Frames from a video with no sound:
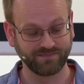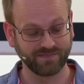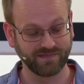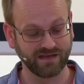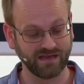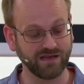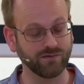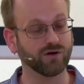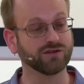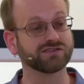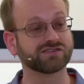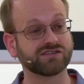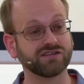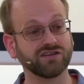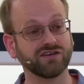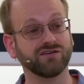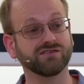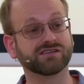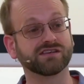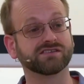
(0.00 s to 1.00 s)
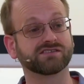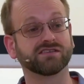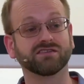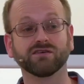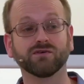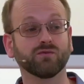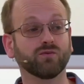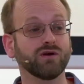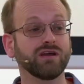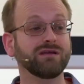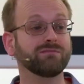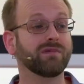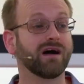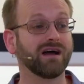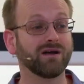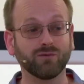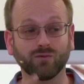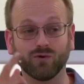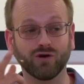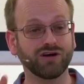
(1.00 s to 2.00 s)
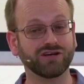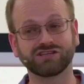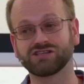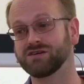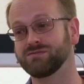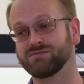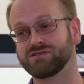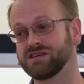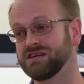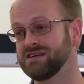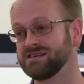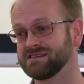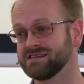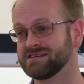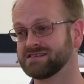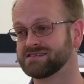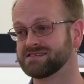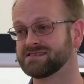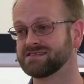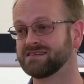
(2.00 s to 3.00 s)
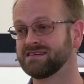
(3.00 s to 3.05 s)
He wants to use it so that we might worship Jesus